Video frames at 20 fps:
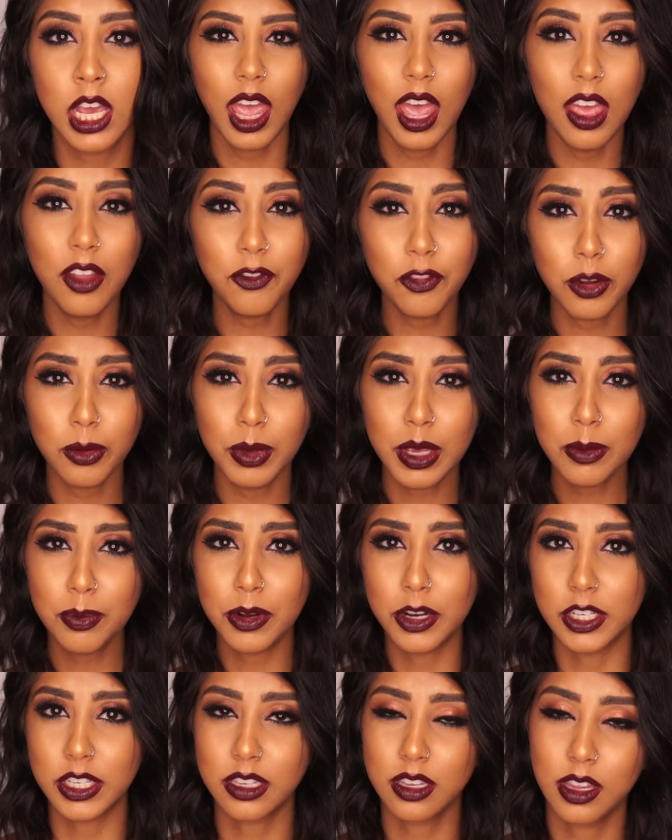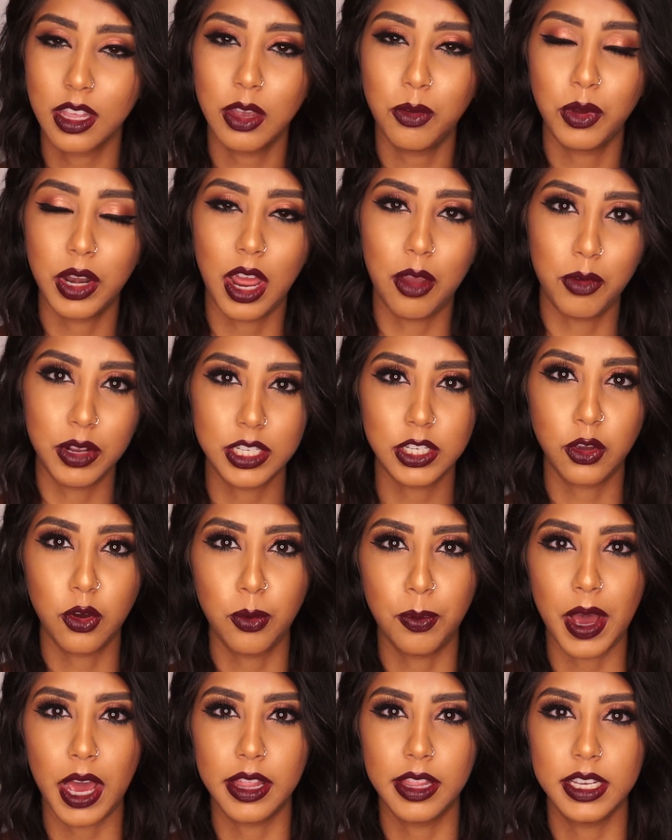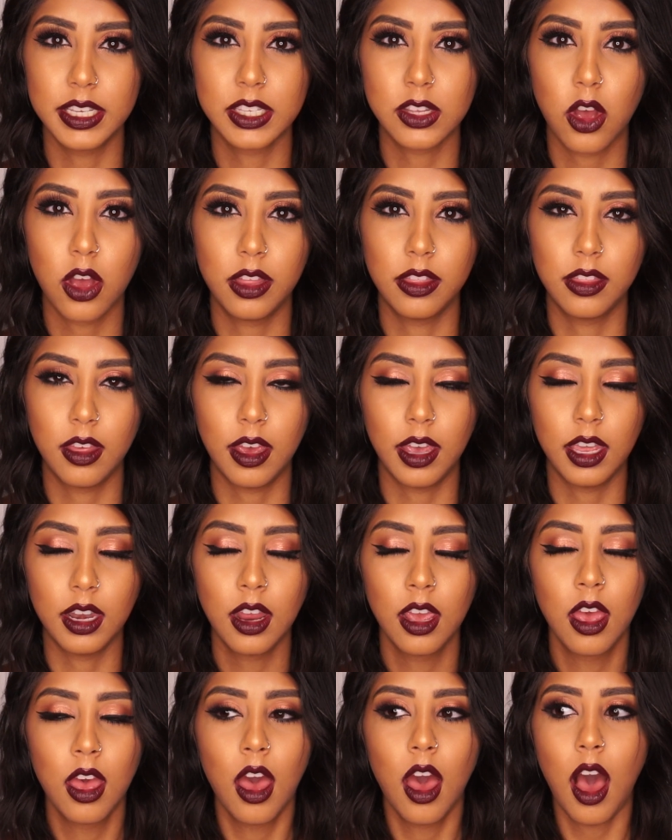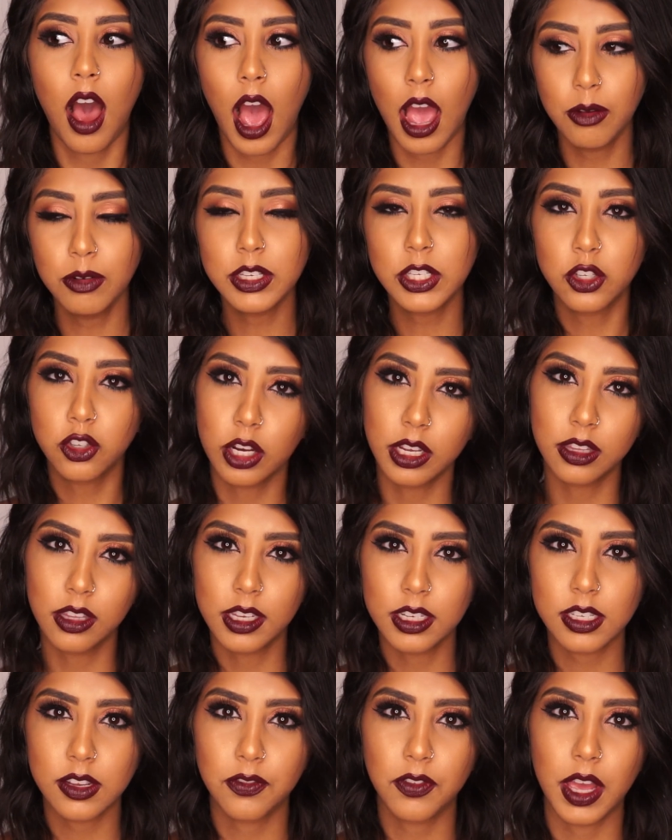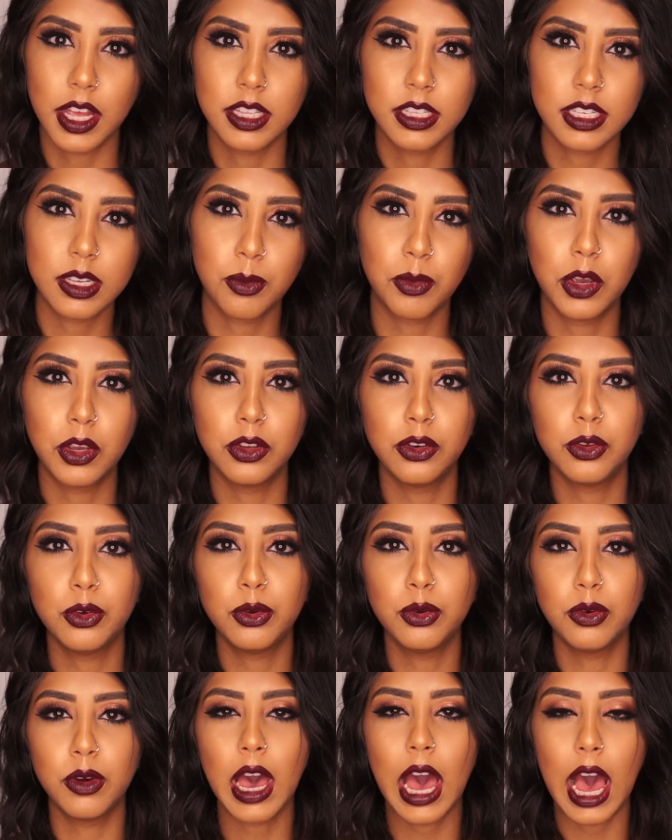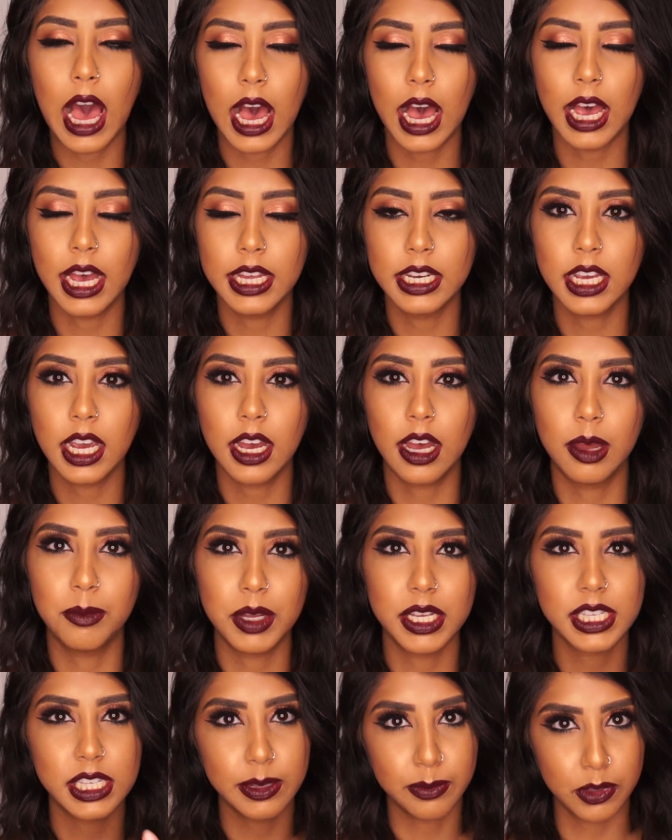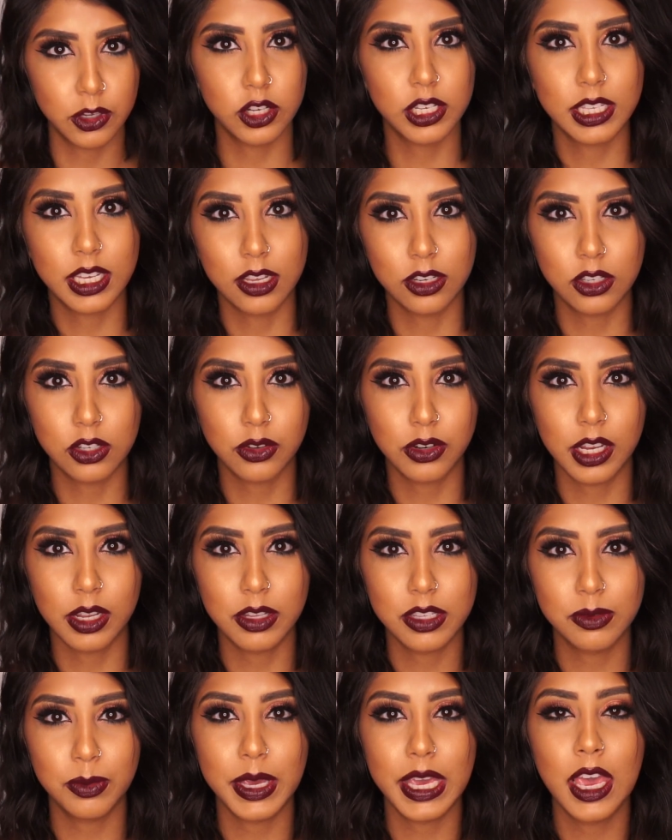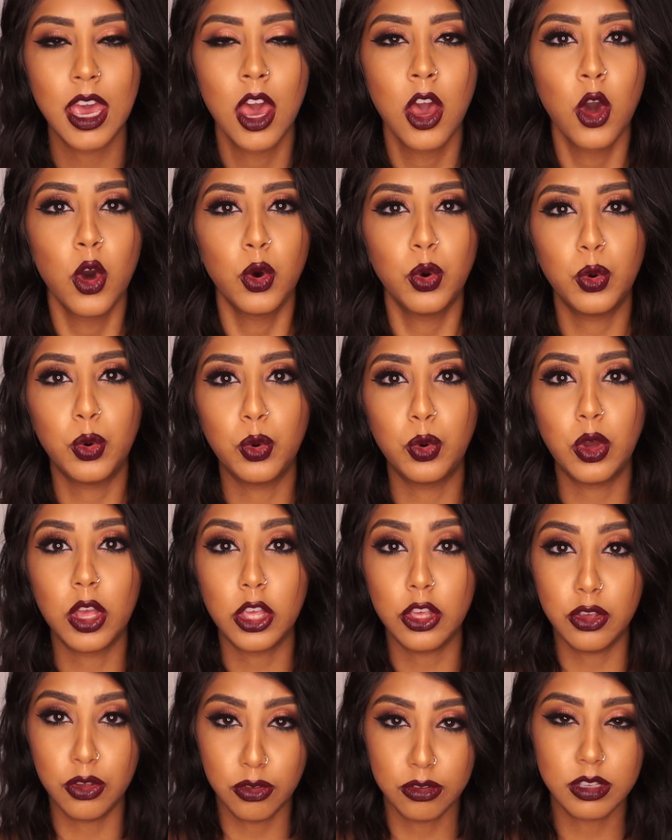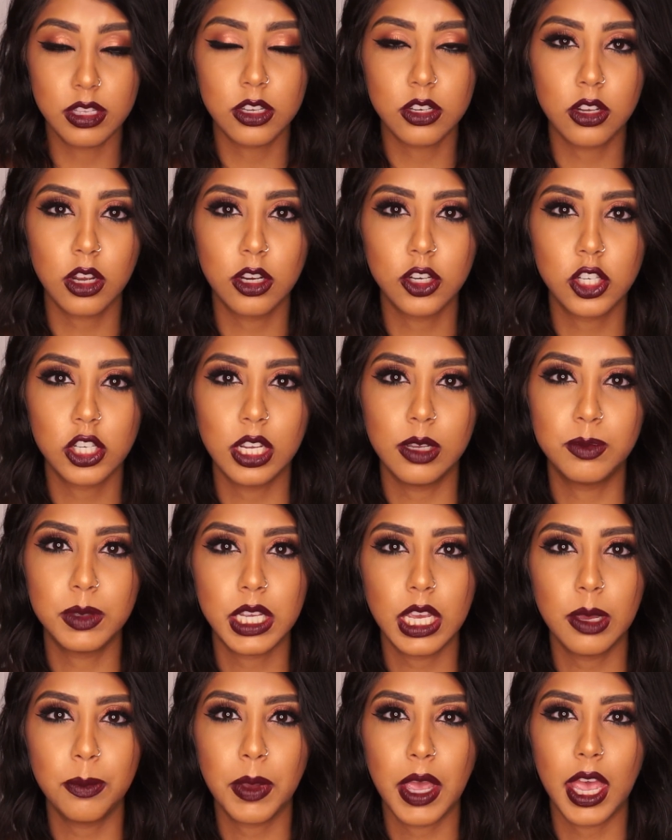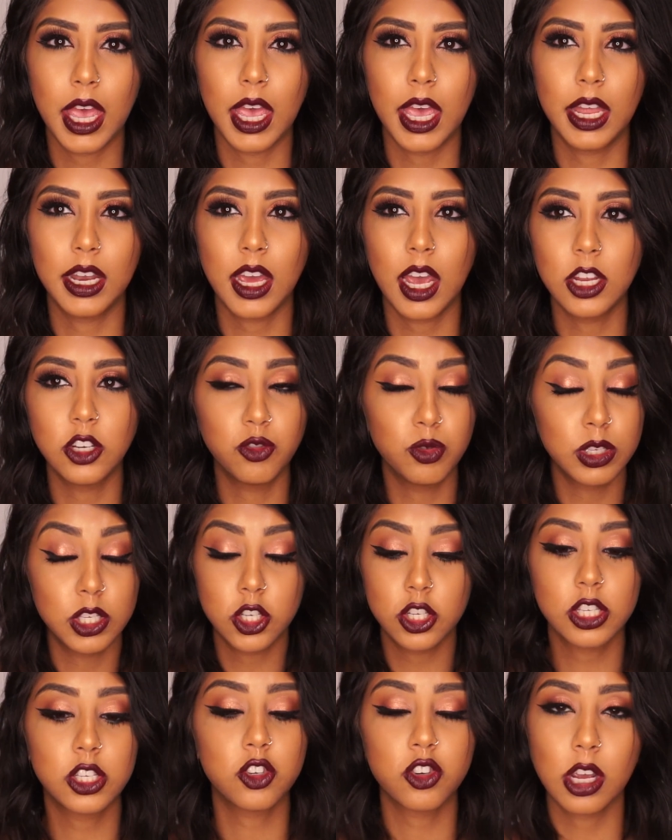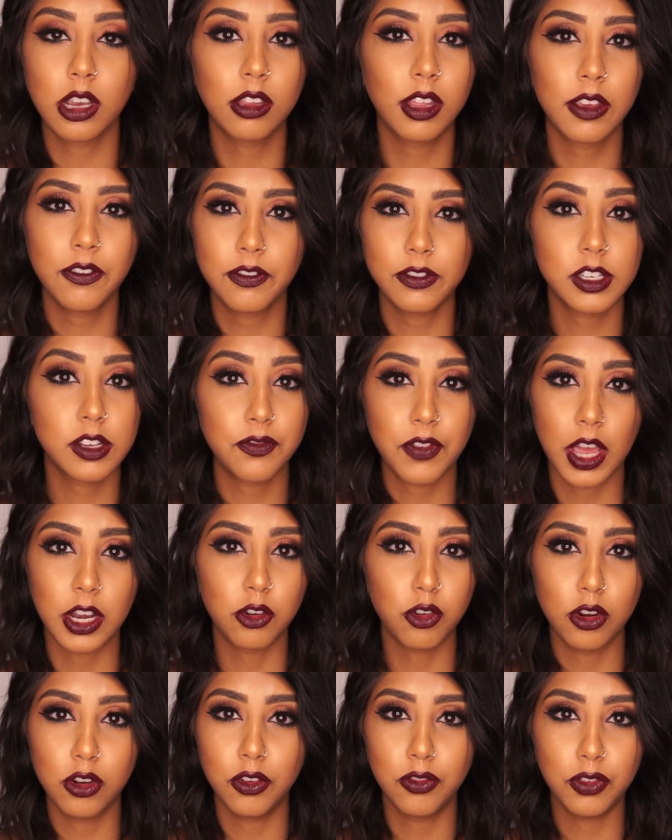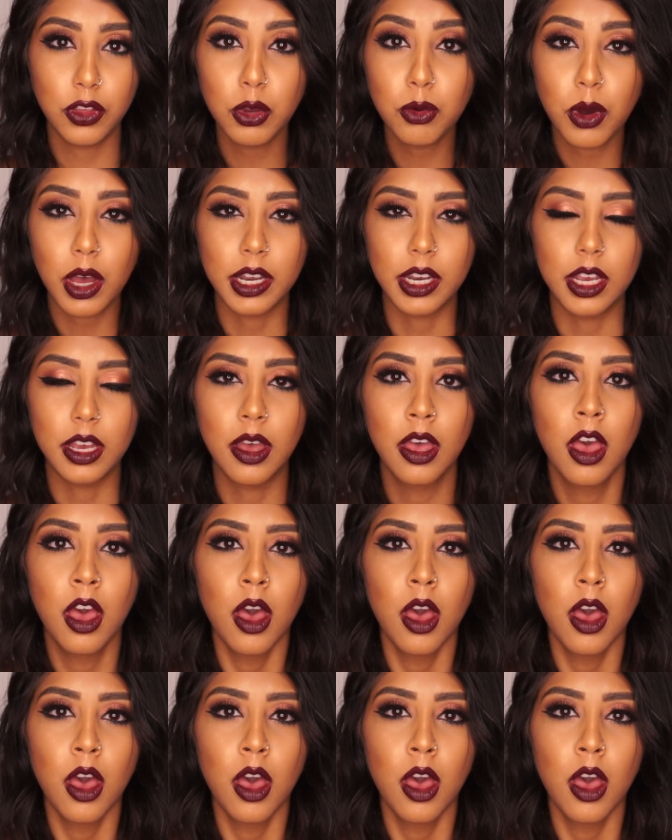And for me personally, when I went to go buy this online, I was struggling to find someone who had a similar skin tone as me, who used the Tarte Shape Tape, and I was just struggling to find a review on it